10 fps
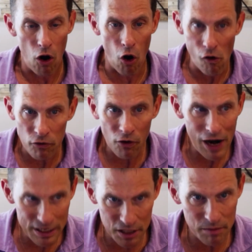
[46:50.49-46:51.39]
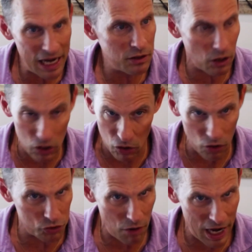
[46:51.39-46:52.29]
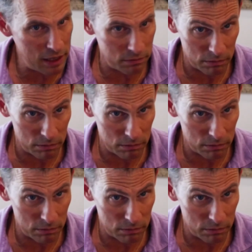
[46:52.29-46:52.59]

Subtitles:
overestimate their close rate